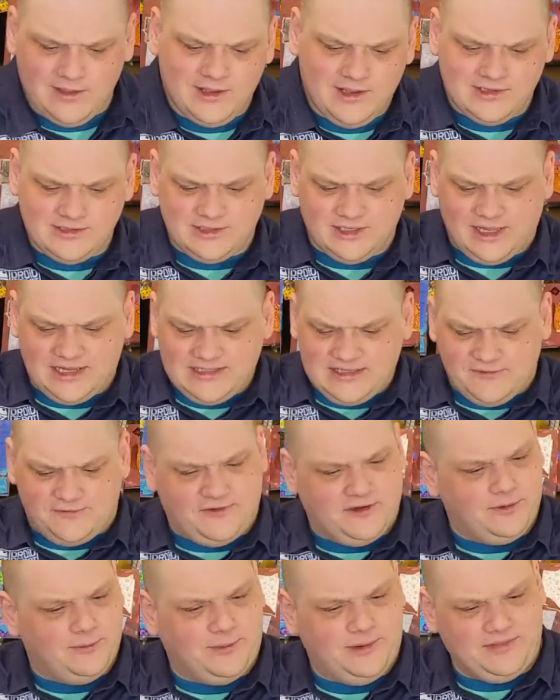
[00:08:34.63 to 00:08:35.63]
So that's a
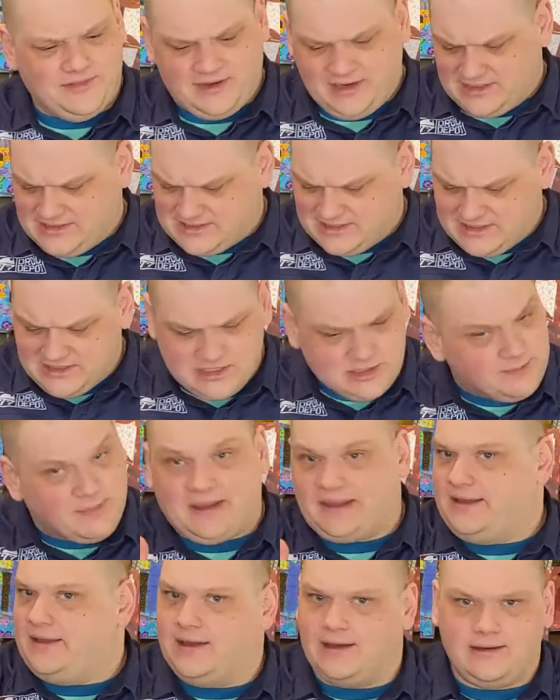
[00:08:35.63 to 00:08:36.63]
fun one that I did just by
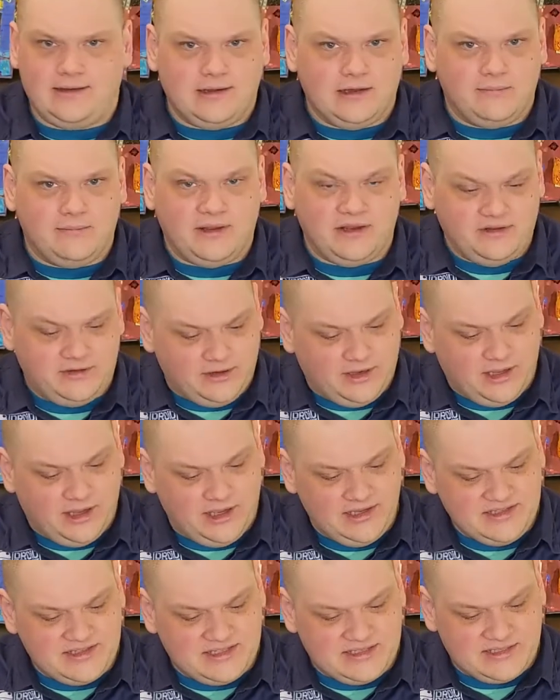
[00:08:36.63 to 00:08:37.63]
cutting a bunch of
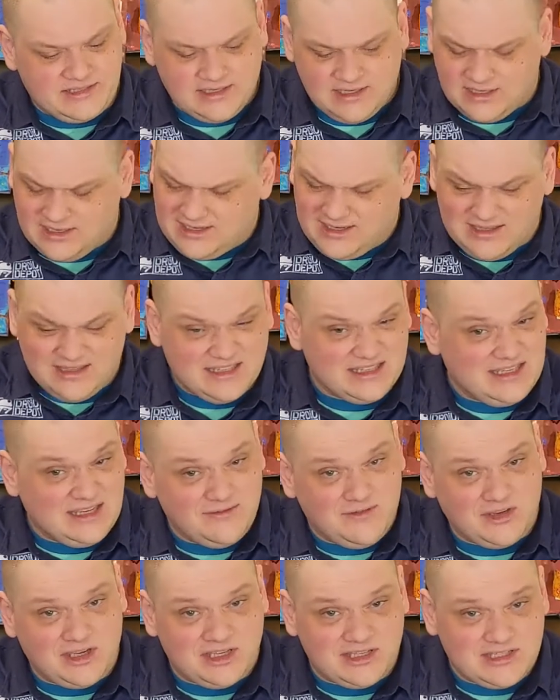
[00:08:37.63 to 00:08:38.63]
cuts and then
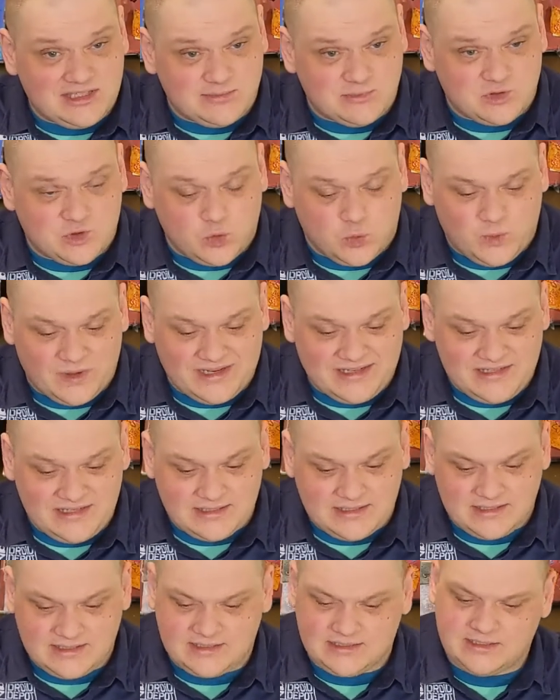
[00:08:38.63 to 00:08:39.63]
giving it some
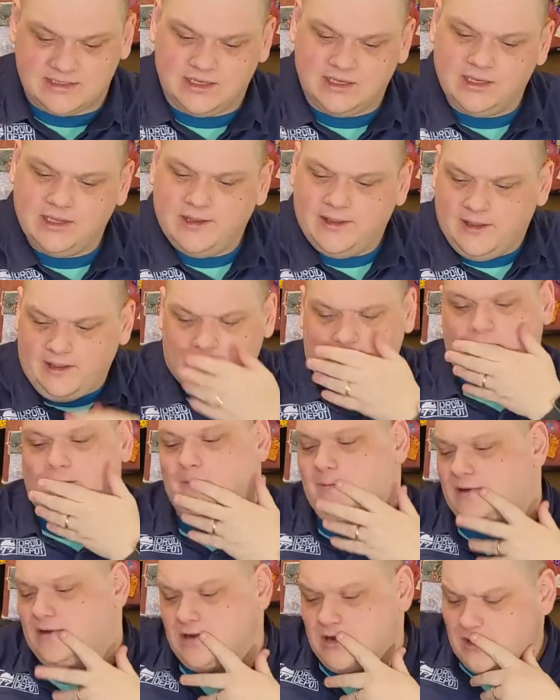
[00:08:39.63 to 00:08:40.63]
twists. I
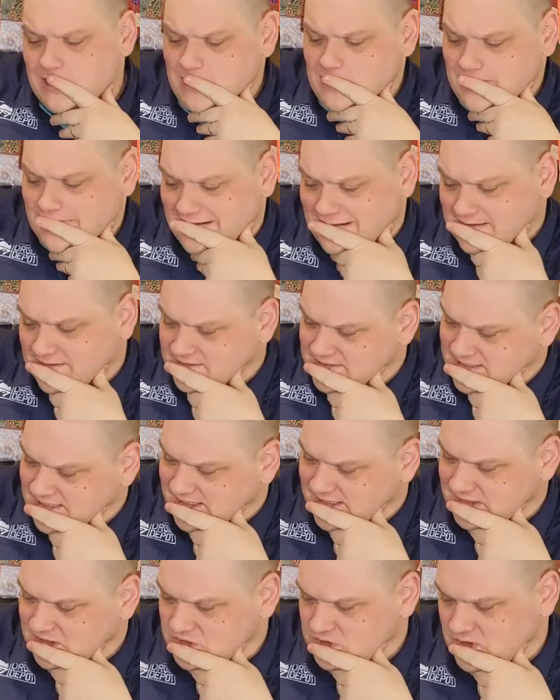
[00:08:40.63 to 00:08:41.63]
wonder what else I
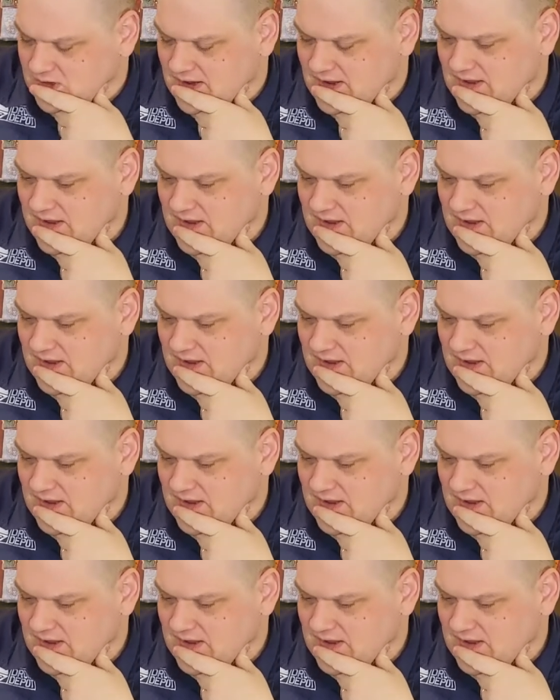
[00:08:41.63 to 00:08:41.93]
could try.